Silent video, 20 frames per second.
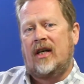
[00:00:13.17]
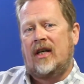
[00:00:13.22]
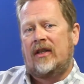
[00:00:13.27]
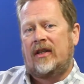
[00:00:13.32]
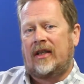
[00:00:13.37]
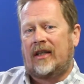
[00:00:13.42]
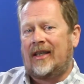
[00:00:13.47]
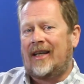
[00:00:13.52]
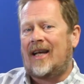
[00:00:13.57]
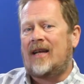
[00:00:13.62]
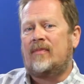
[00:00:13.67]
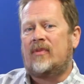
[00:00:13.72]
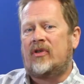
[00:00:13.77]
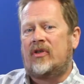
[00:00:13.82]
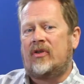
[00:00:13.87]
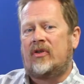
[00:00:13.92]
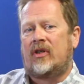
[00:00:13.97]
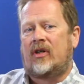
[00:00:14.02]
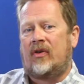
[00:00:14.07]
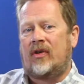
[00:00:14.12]
that enables you
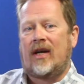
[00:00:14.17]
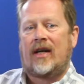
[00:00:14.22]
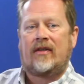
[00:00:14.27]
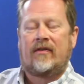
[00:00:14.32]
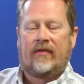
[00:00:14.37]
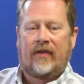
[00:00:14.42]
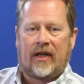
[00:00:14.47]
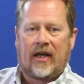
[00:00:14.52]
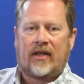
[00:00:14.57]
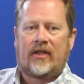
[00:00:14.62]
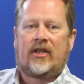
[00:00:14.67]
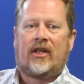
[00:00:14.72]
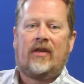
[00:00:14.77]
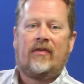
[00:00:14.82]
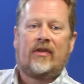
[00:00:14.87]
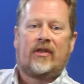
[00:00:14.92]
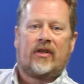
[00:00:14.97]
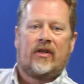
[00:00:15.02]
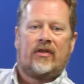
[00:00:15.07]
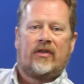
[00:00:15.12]
to create VAT
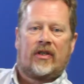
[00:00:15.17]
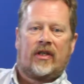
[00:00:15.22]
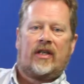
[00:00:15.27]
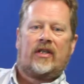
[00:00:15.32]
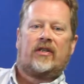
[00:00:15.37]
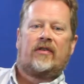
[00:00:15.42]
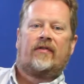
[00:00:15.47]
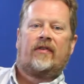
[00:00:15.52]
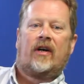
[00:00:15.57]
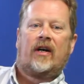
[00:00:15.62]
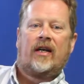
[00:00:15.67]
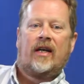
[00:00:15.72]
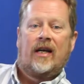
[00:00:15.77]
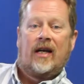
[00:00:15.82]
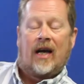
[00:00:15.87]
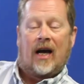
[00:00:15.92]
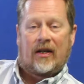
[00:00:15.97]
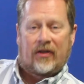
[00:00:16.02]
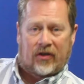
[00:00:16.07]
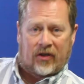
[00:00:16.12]
returns in Easify
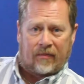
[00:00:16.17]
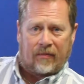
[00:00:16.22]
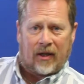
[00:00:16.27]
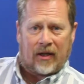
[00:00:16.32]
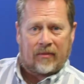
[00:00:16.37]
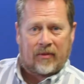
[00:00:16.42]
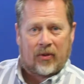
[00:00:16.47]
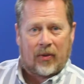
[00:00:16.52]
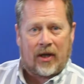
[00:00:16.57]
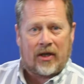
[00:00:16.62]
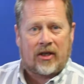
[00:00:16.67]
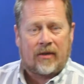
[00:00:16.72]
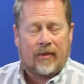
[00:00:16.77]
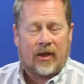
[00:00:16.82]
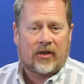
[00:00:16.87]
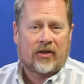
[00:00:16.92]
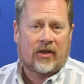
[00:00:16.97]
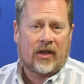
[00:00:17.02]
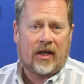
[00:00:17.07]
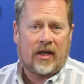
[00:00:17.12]
and submit them to
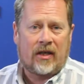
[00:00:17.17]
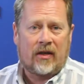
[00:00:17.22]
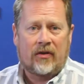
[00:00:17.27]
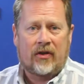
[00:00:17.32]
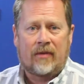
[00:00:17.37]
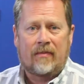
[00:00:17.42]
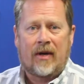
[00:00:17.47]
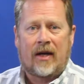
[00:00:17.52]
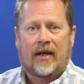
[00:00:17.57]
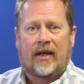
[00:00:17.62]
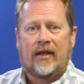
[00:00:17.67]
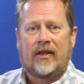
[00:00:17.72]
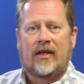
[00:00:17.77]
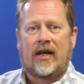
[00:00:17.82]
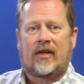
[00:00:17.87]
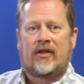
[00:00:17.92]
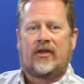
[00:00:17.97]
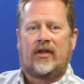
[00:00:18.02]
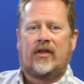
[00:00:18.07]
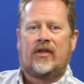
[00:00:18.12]
HMRC using Making
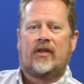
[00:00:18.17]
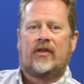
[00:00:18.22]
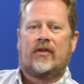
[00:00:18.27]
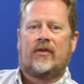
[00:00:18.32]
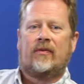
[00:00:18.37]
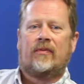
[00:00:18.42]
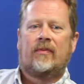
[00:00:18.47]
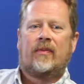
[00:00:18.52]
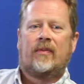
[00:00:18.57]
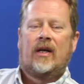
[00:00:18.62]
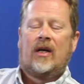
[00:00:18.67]
Tax Digital.